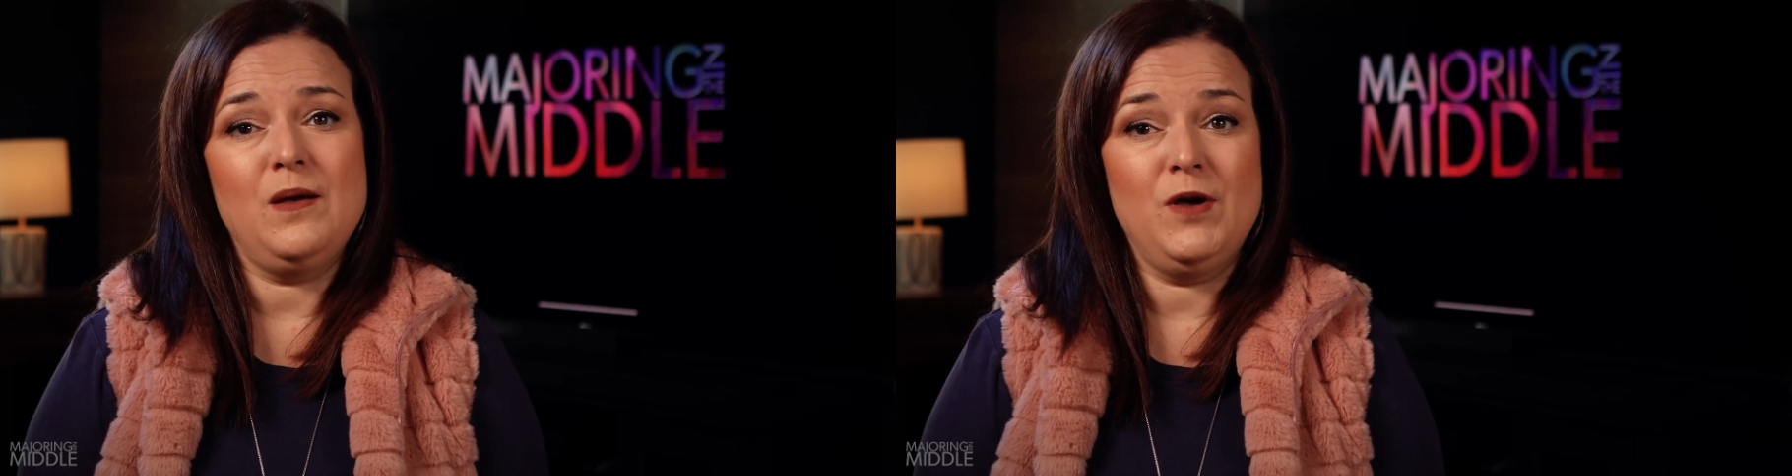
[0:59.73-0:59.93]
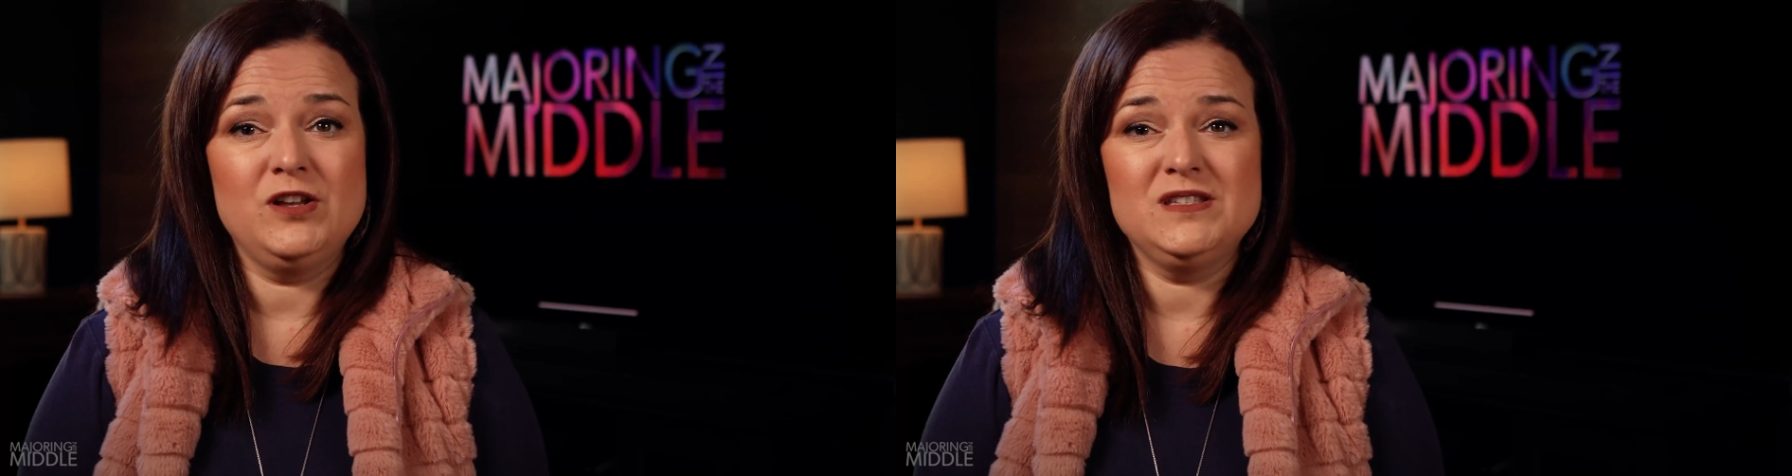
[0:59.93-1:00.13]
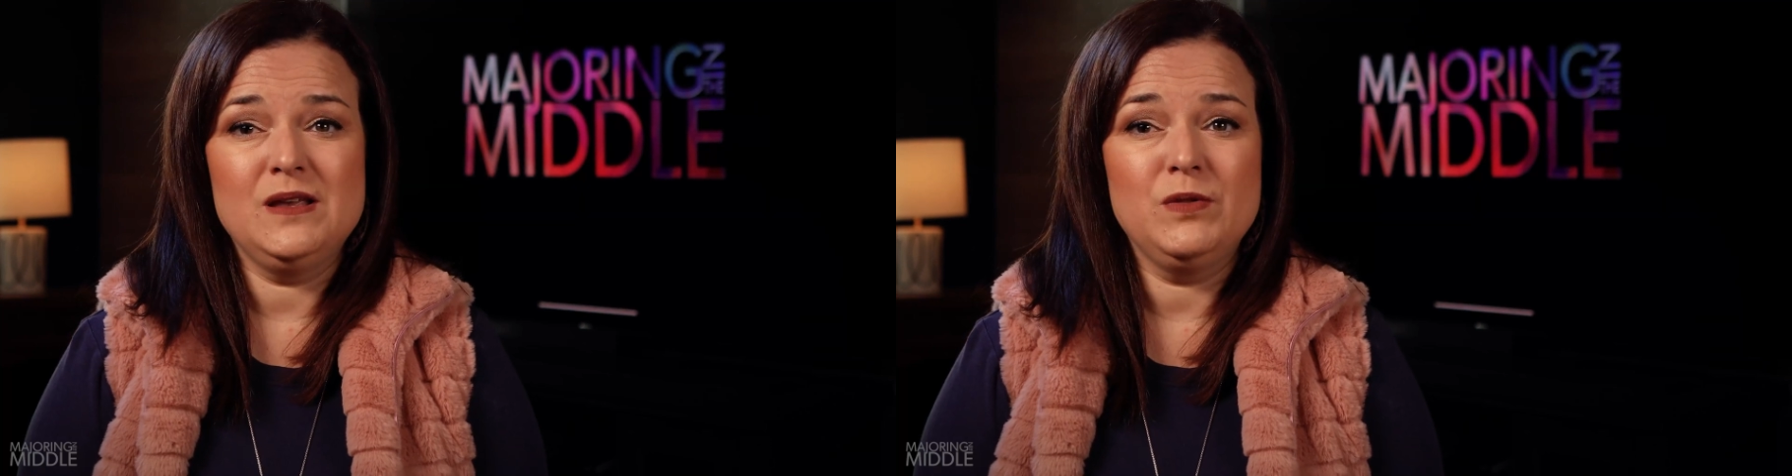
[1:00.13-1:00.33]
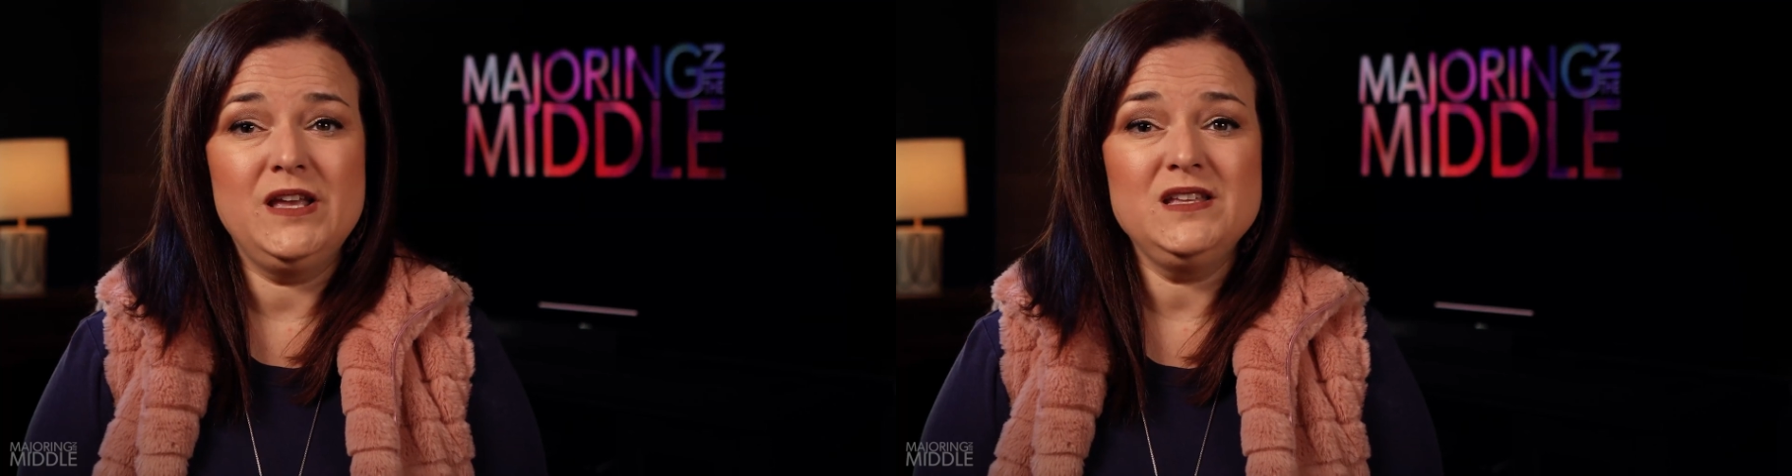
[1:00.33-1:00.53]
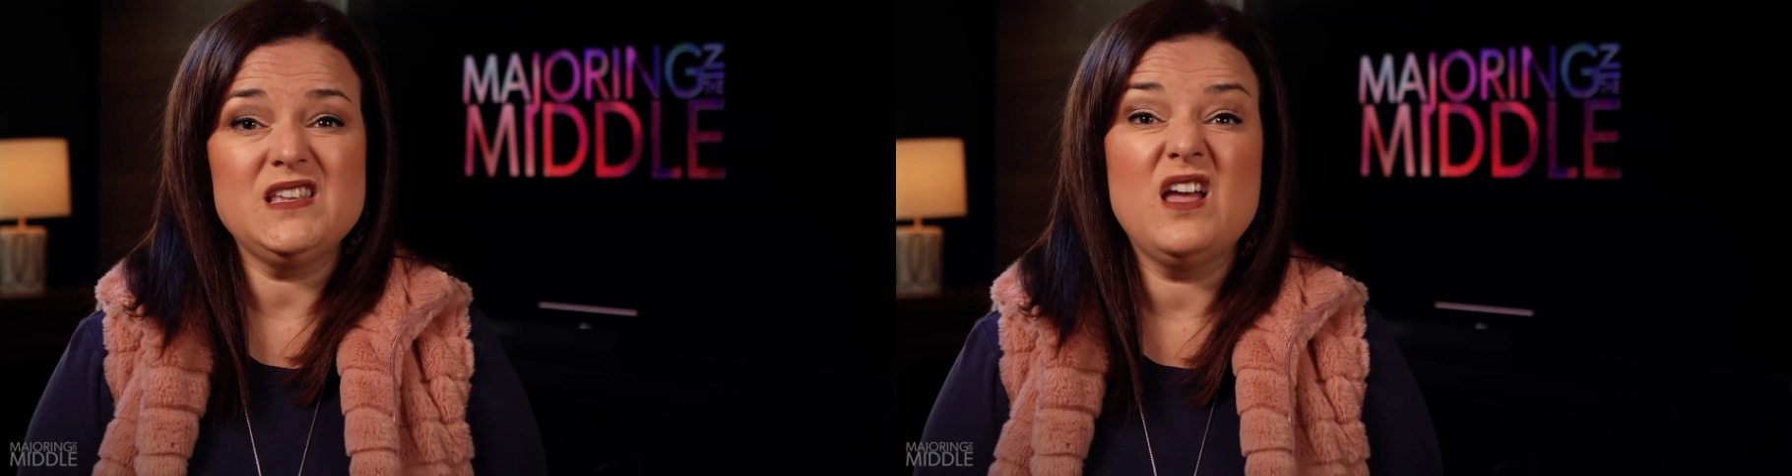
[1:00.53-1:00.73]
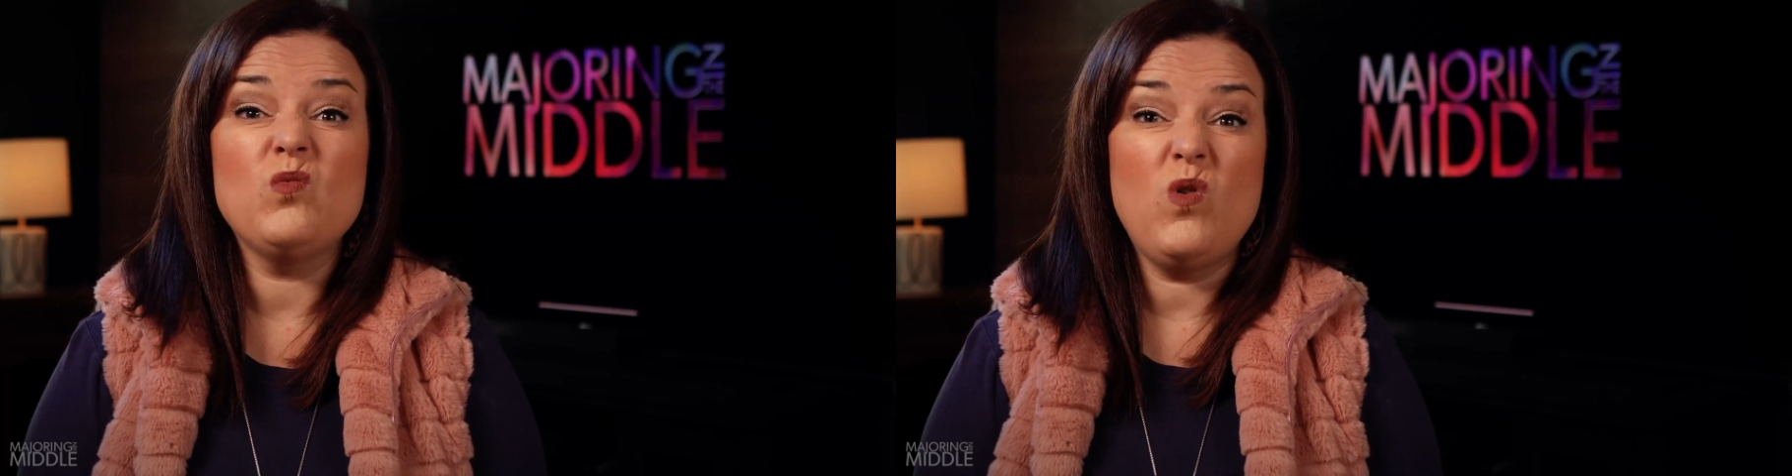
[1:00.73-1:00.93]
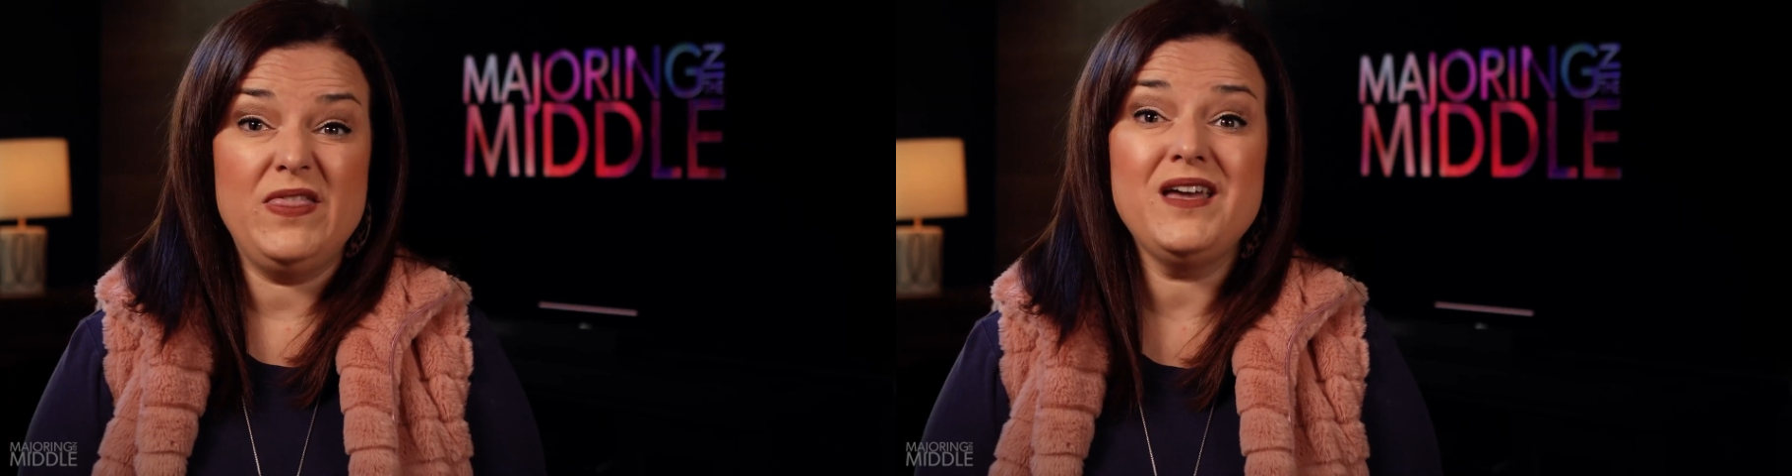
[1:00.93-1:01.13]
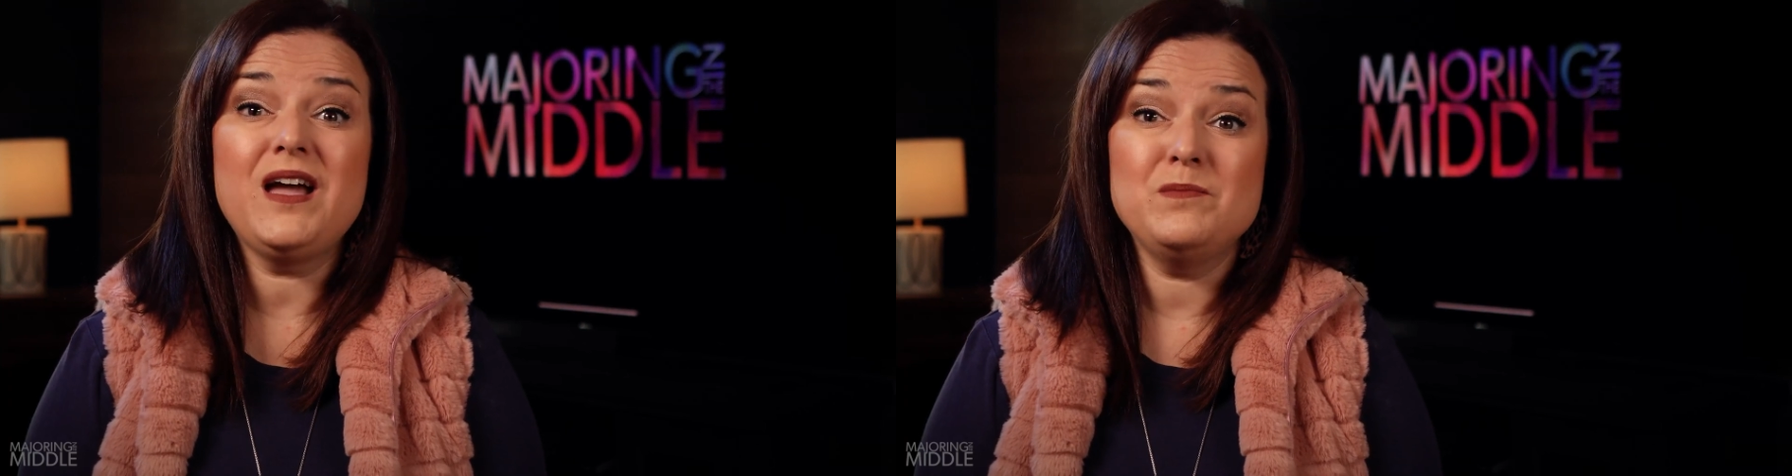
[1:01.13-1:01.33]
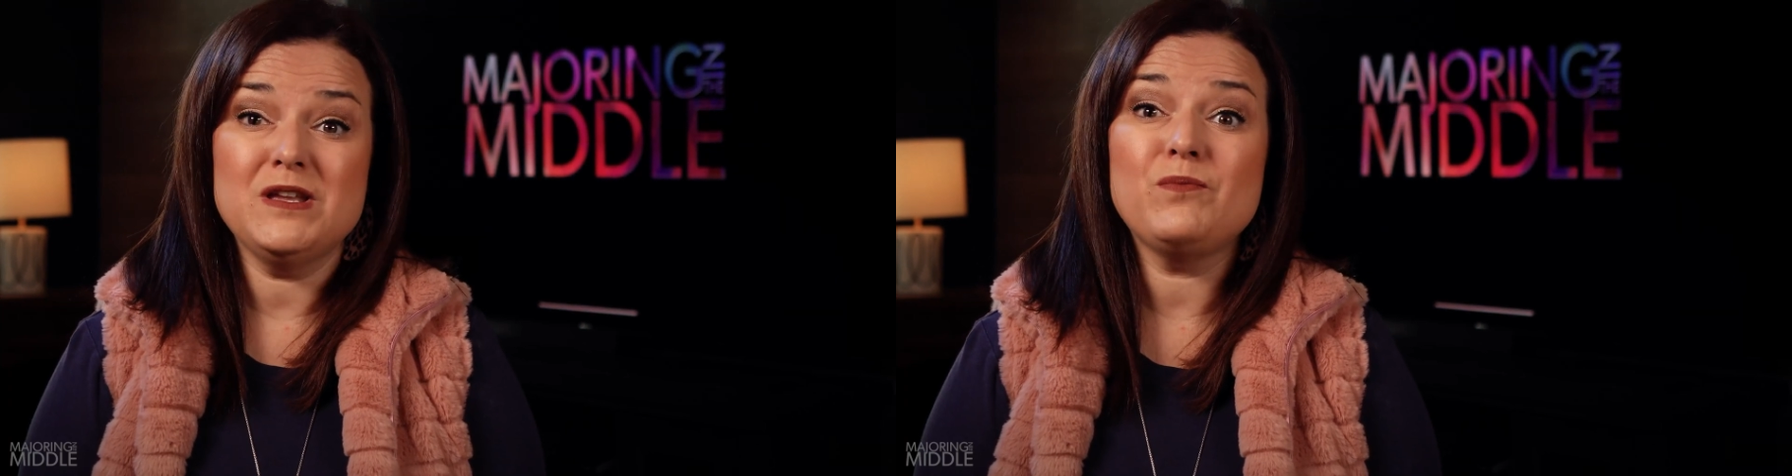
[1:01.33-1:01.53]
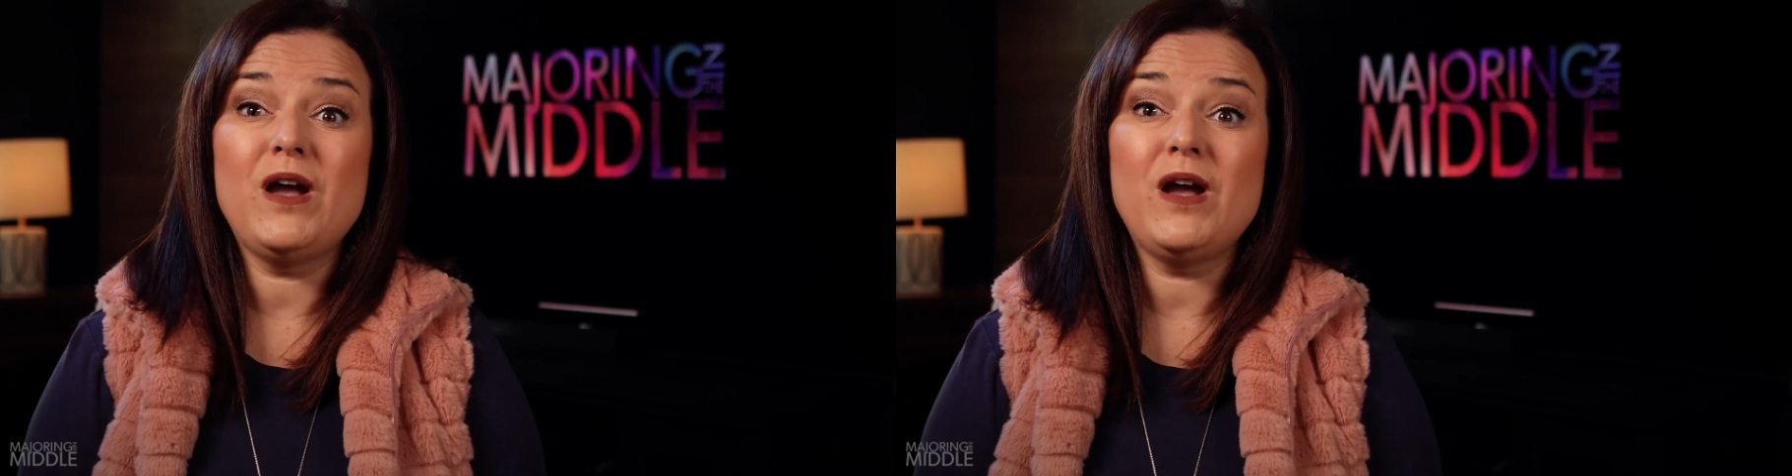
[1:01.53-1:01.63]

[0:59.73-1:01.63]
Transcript: among siblings and one that comes up